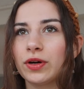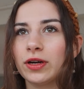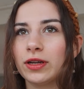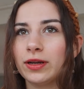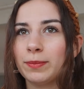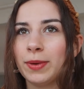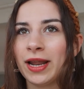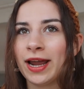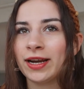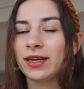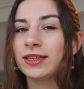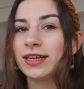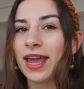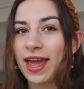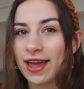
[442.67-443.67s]
the
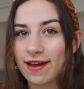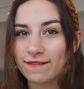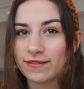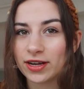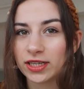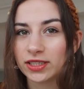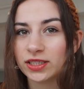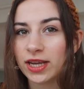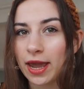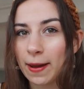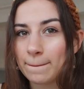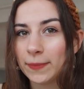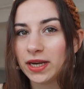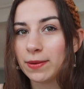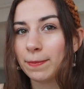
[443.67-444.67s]
blank canvas
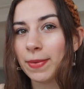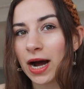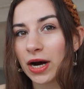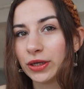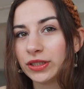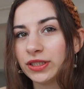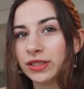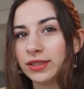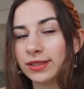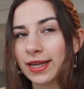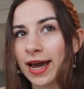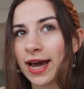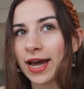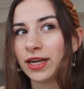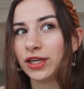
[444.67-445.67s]
can be about
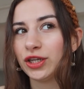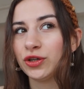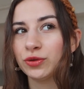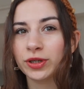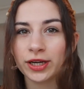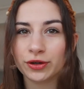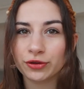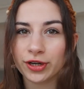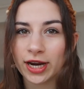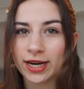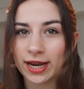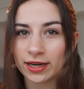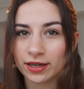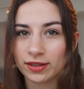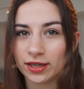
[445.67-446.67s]
that you can create
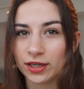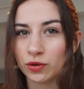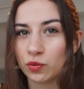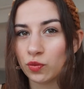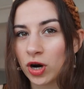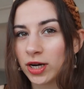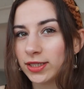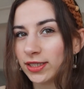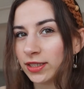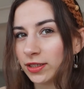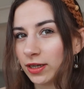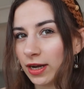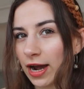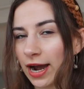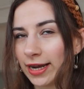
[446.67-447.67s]
anything you want and
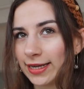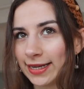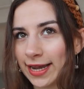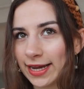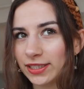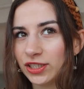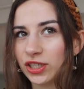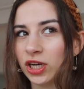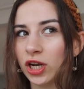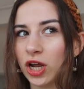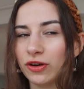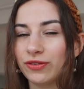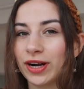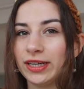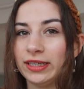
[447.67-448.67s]
i guess a
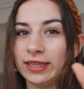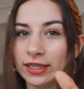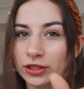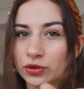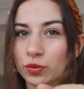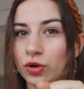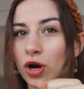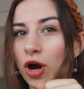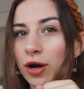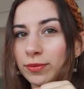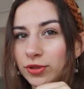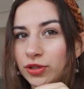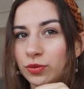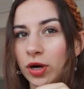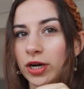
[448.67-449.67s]
lot of ideas will
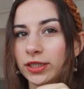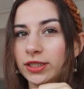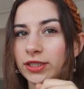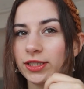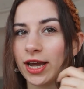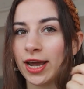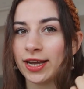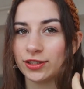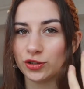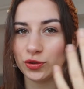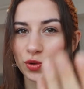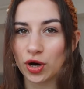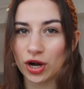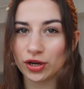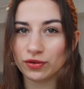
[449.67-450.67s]
come to us and
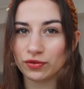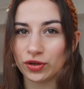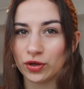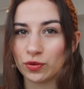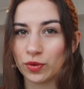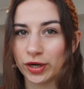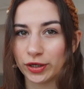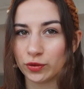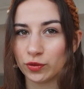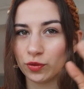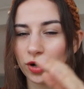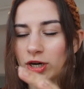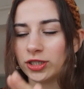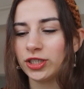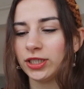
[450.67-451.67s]
to all of you when you're
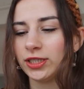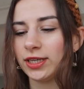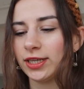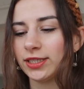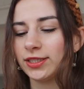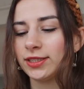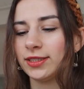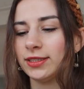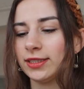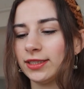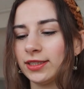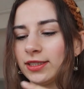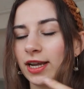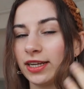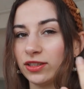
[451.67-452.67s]
watching this this
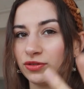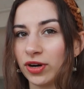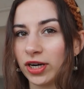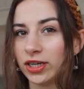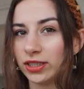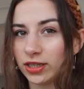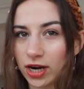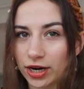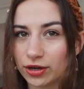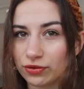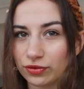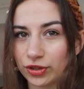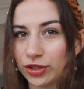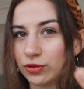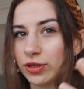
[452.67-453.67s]
is like divinely guided
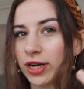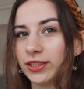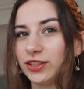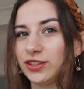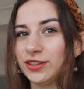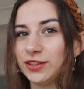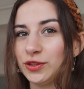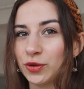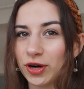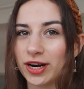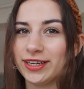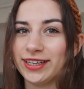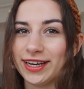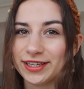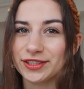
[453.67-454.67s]
for you that your
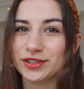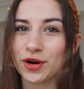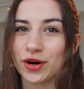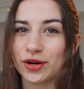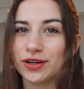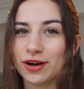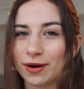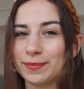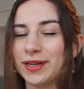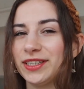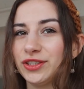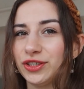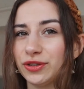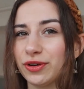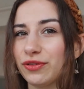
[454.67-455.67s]
ideas are coming
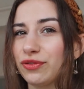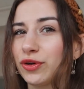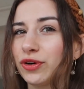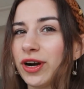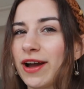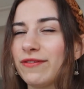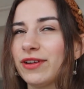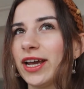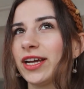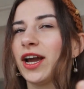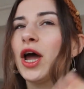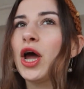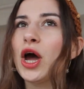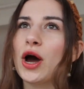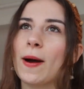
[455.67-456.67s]
to you if you are at like
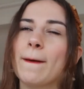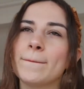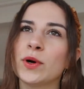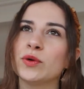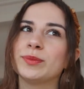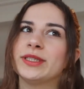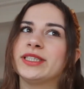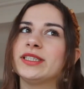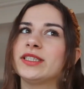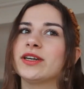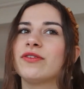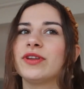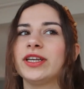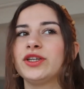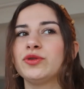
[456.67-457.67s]
a moment
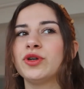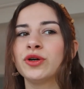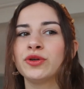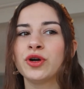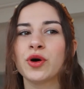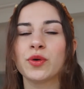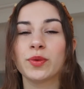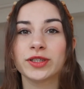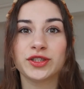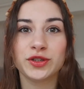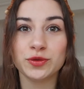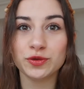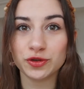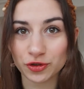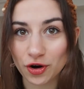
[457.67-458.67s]
of that you don't know what
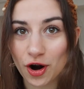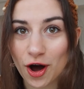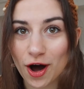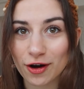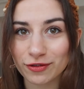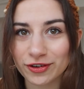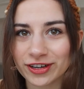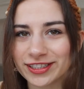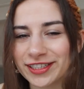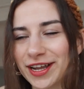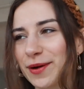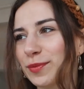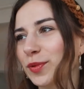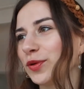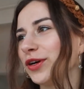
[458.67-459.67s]
to draw for
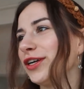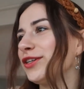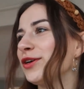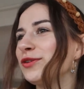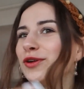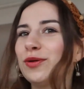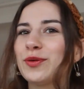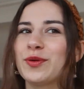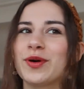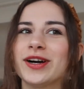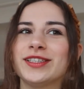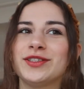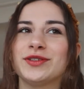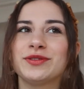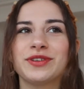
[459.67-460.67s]
example or you don't know
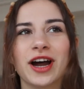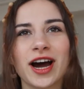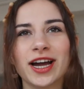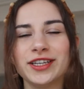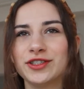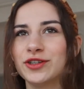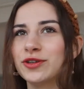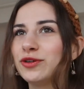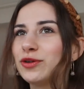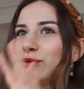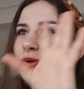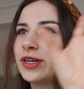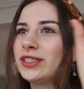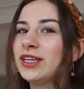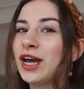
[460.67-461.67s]
what to write you don't know
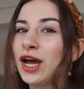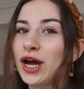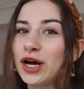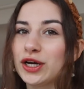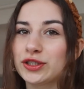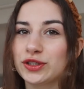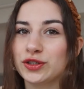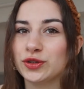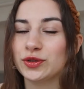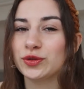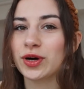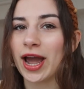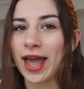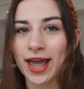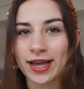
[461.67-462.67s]
what
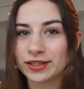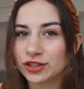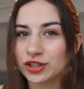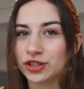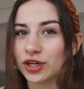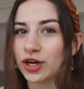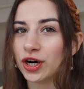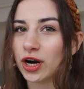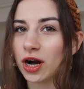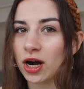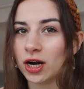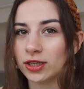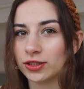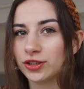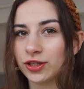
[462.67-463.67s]
to answer
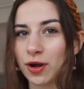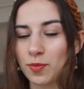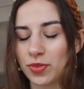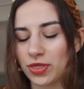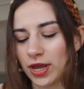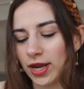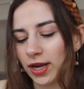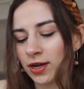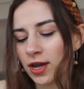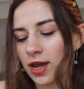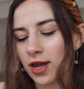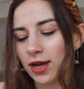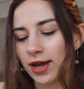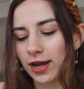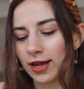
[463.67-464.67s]
on something
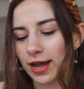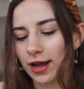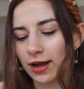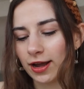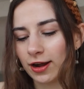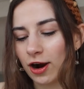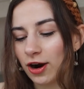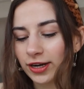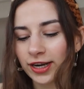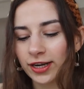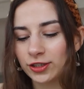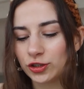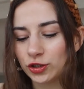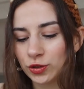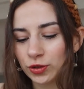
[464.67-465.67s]

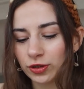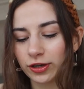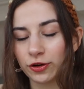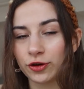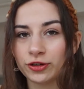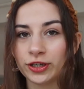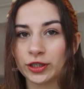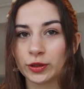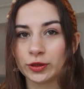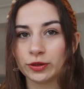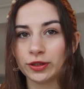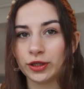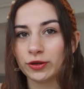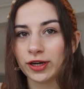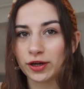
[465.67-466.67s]
Archangel
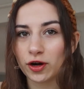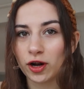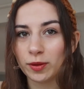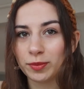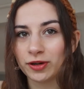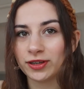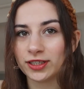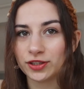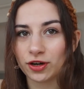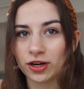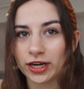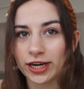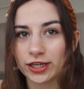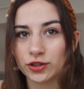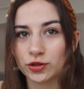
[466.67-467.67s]
Uriel, you can call upon this
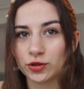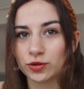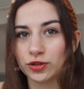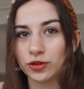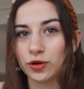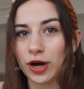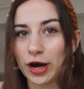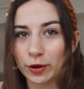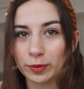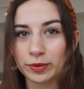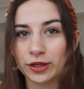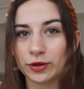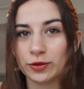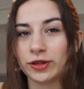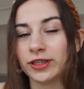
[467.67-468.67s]
archangel to
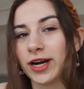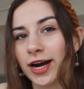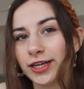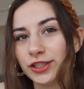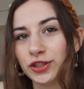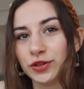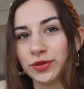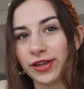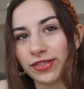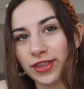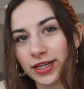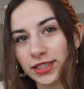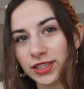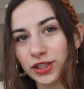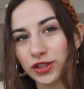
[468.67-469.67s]
help you guide you in
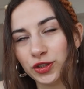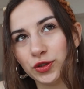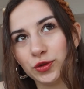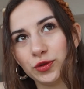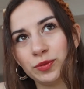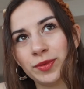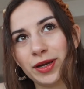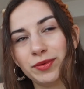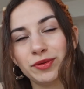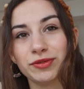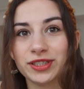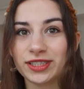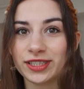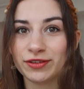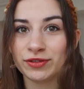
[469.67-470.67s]
this to maybe
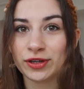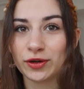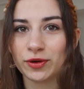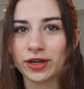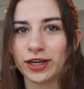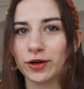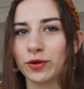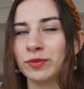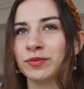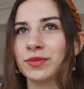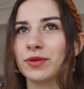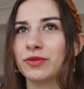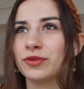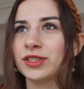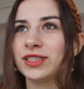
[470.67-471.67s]
receive a new idea or
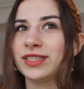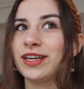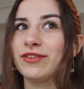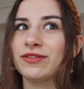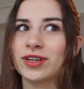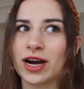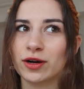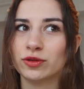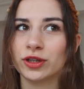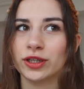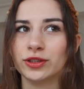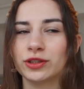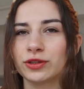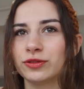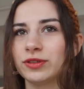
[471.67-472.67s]
receive
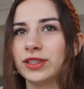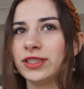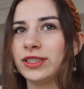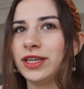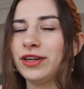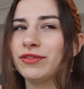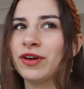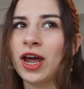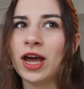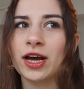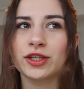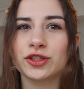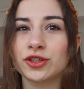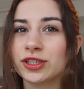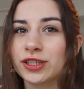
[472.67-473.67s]
downloads or receive
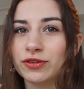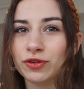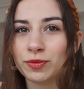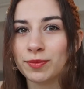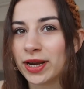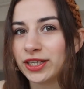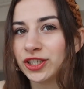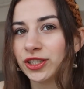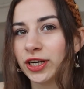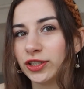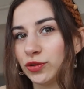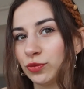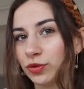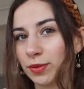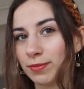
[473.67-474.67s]
certain information
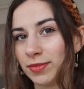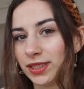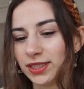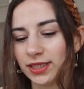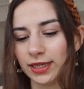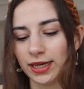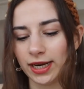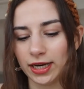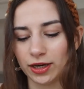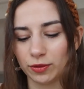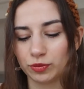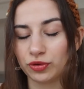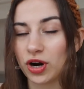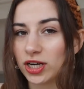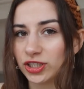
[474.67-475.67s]
that you were missing in a
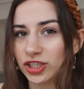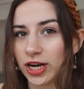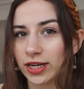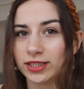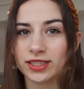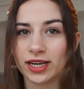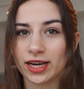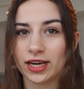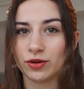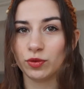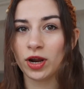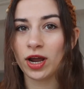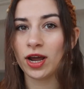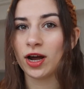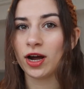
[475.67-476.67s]
project,
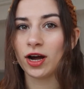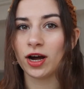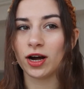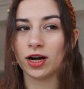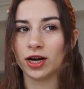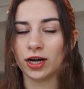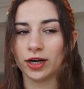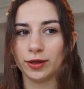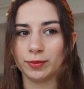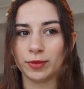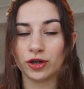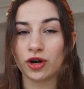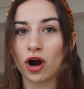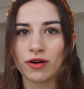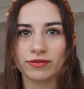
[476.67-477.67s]
in um,
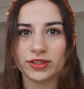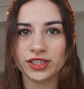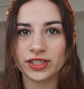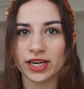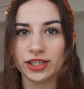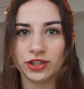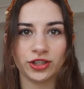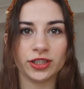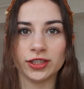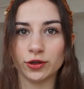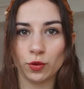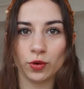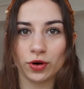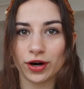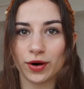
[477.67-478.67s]
a conversation
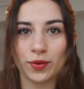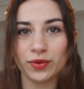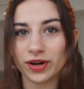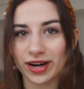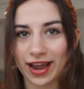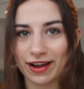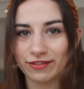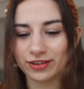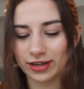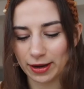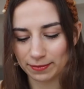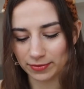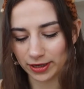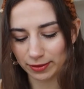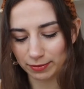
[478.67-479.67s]
or whatever
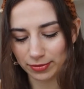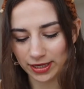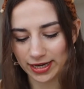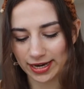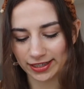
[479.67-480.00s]
that might be.